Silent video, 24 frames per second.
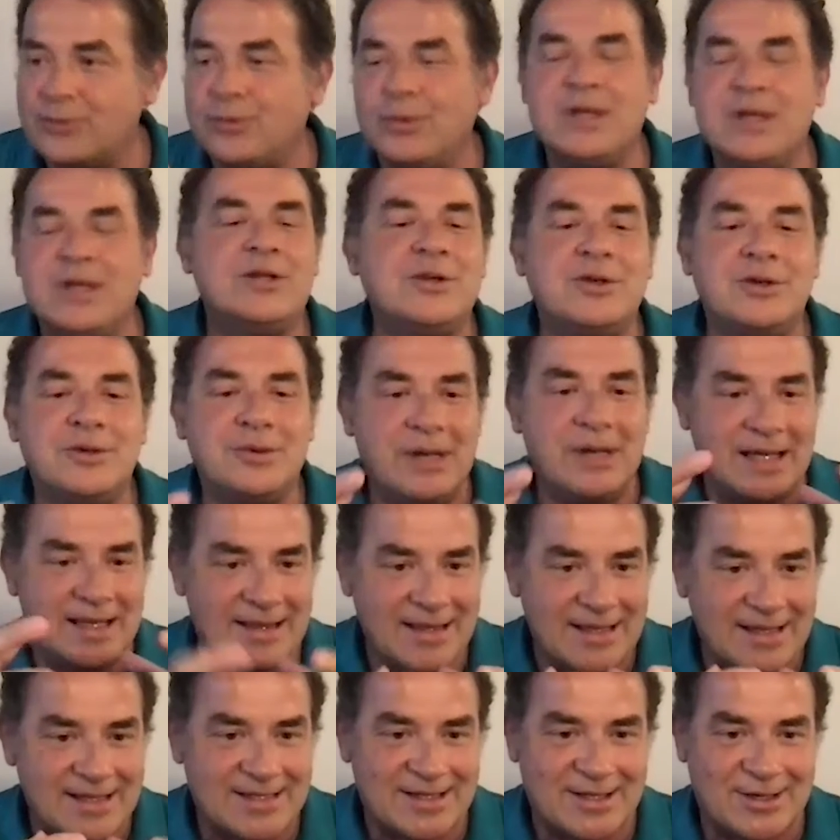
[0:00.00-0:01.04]
we do in
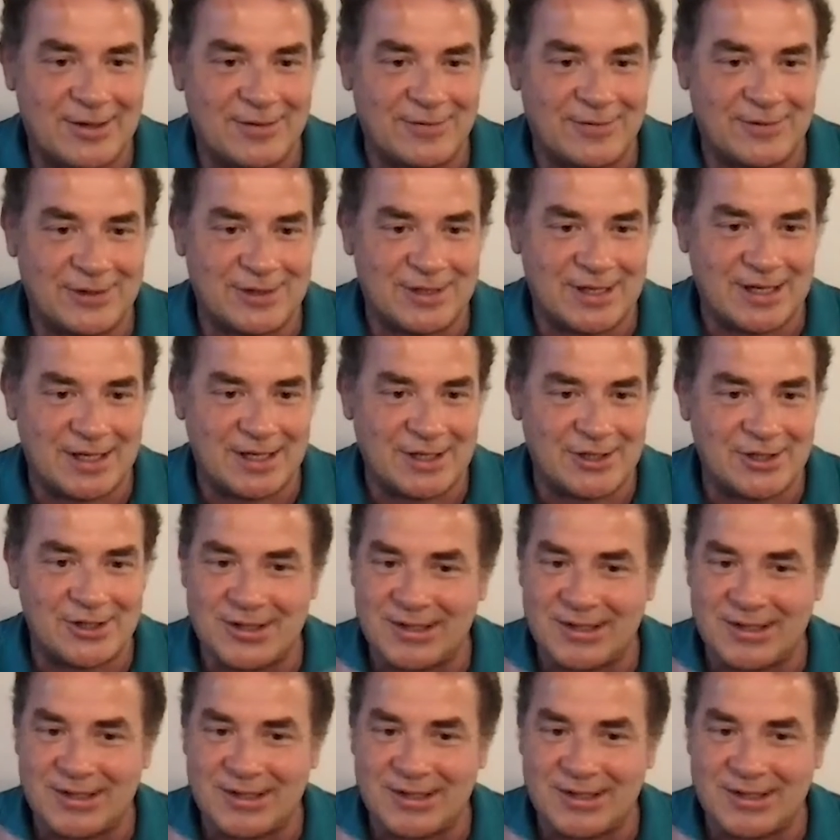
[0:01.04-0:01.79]
this conversation.